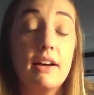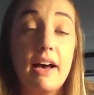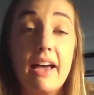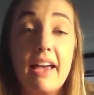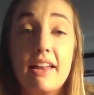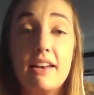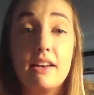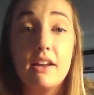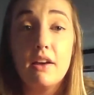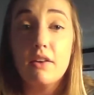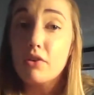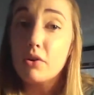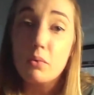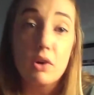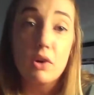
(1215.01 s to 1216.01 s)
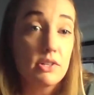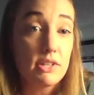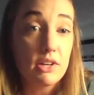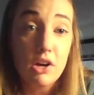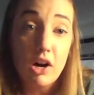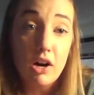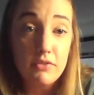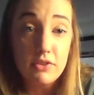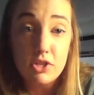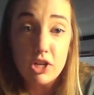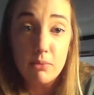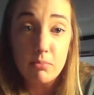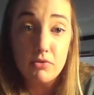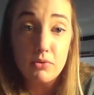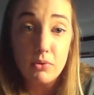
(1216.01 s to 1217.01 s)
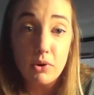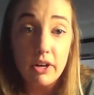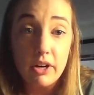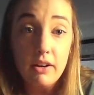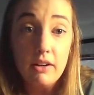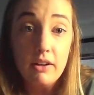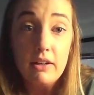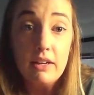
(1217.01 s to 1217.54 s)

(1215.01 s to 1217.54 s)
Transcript: I had never worked in a coffee shop before.